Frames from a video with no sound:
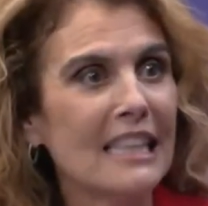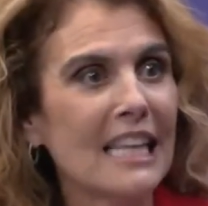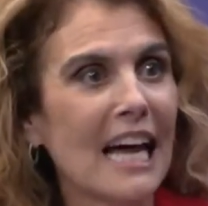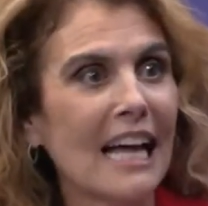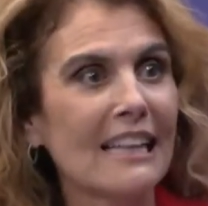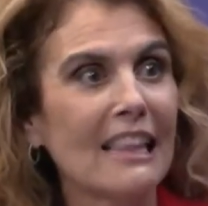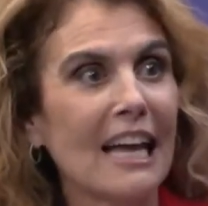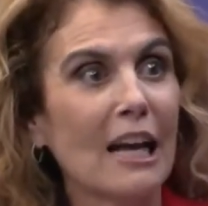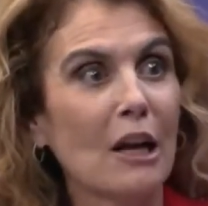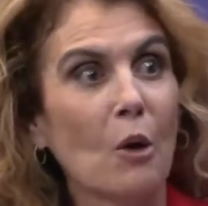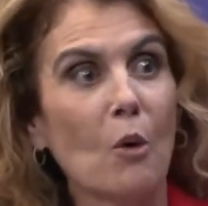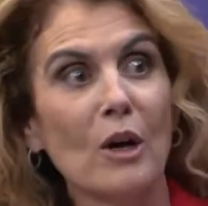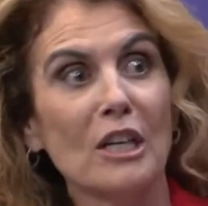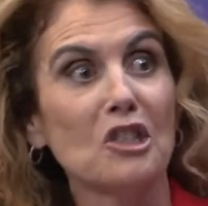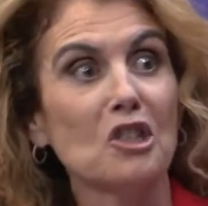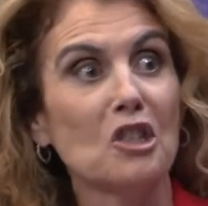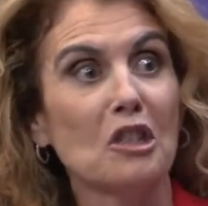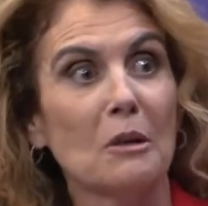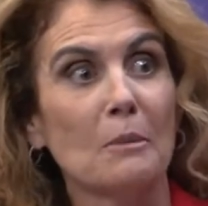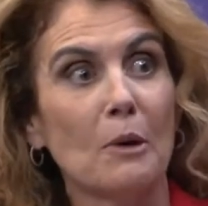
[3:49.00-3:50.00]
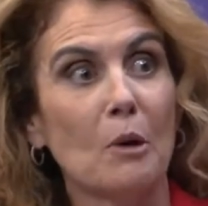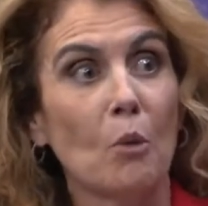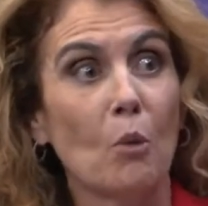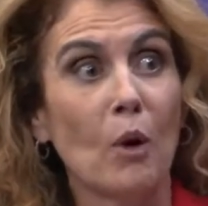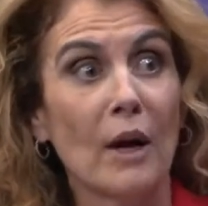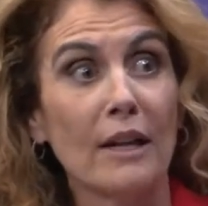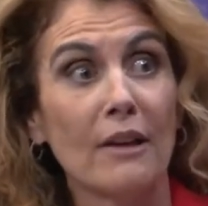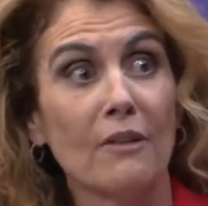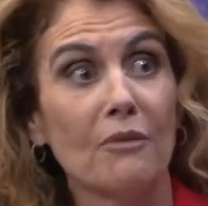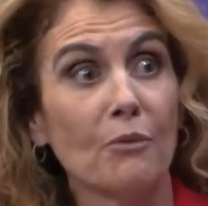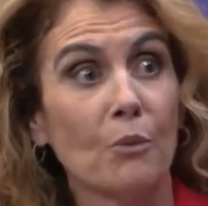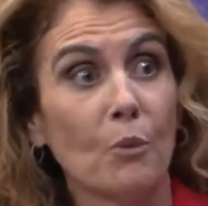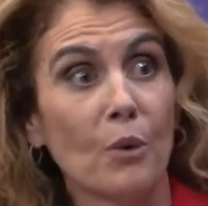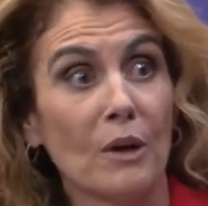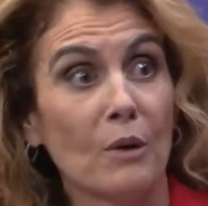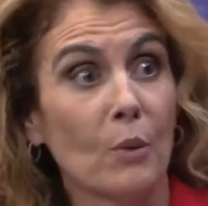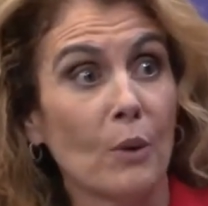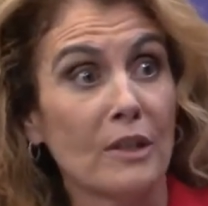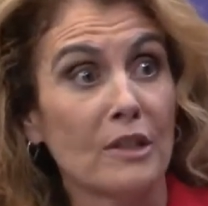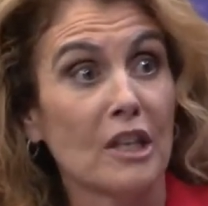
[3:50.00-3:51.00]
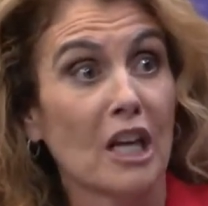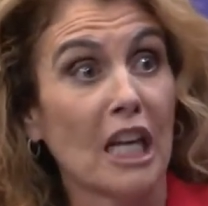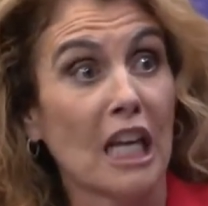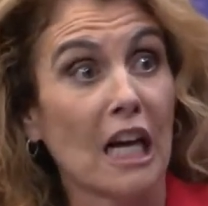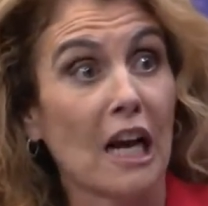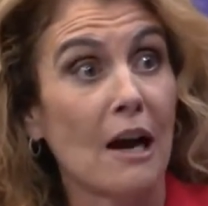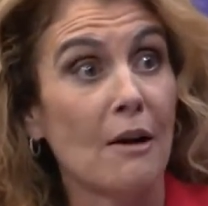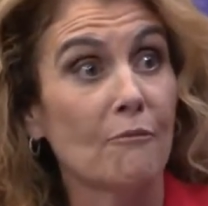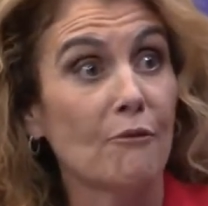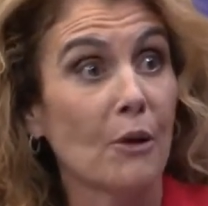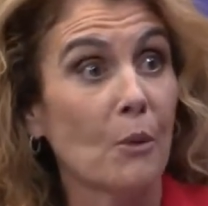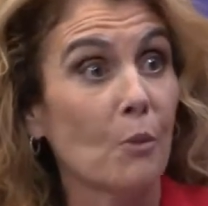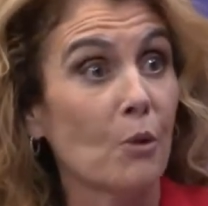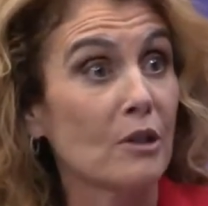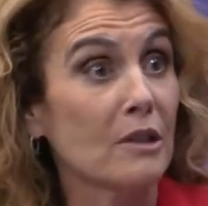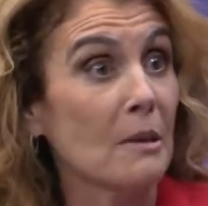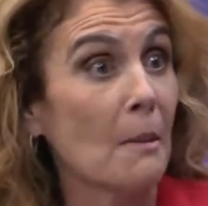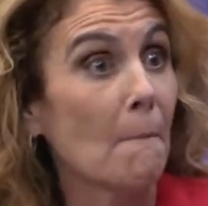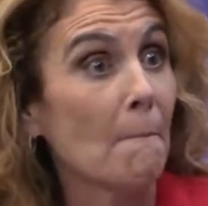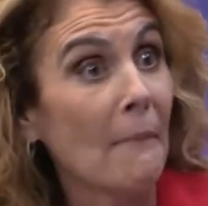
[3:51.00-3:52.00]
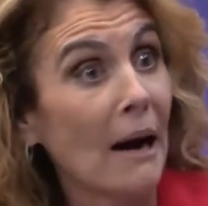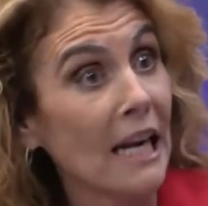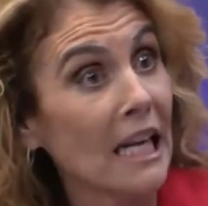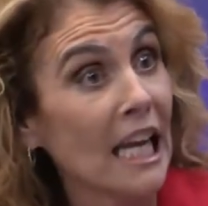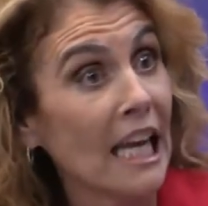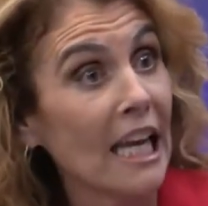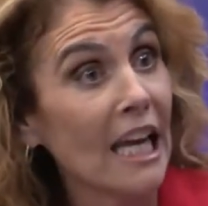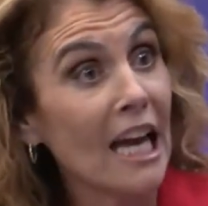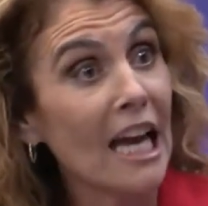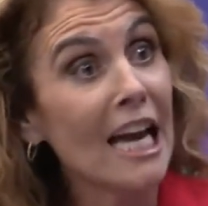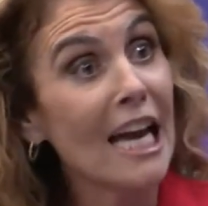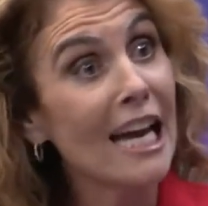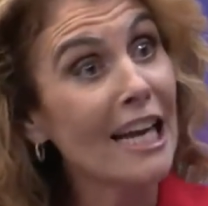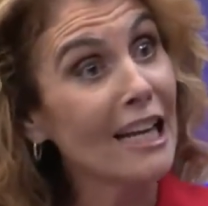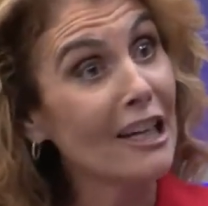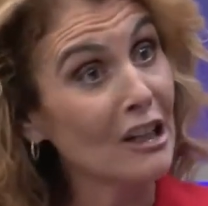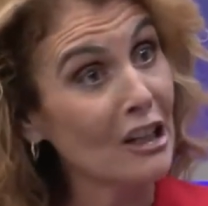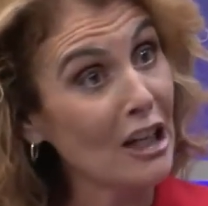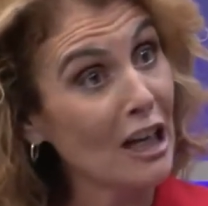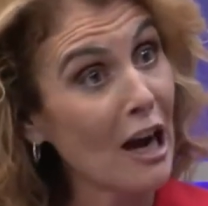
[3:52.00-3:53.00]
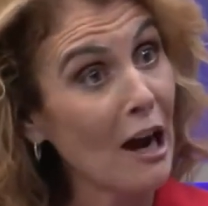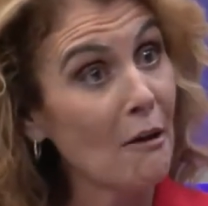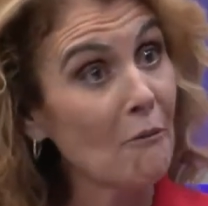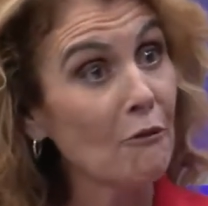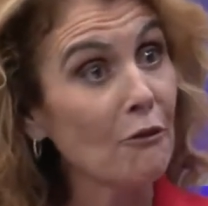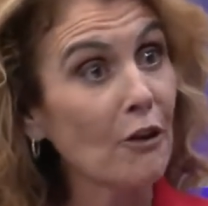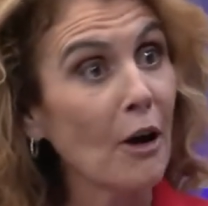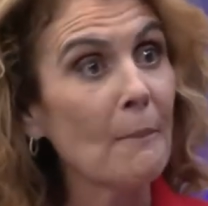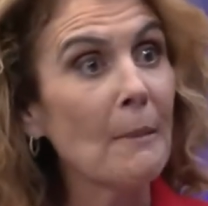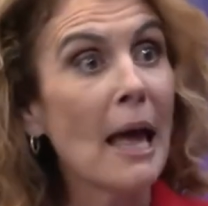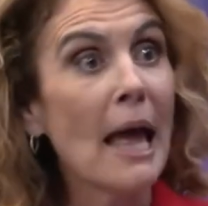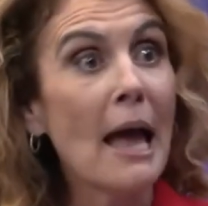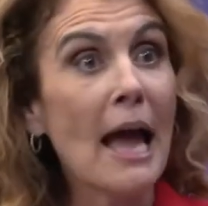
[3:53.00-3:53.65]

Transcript: Not that questionable, what if, where's it going to come from? Where's the money going to come from?